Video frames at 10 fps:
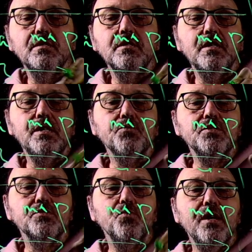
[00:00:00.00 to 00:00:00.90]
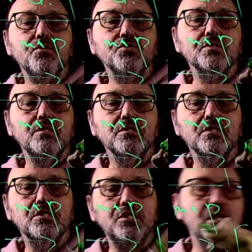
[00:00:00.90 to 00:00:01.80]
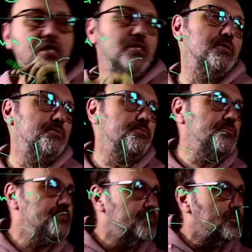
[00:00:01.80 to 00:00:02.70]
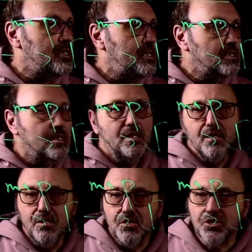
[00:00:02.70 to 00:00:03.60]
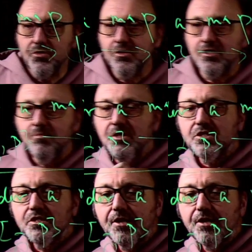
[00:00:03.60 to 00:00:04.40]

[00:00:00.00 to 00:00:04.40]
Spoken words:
and with values in C, right? So this means that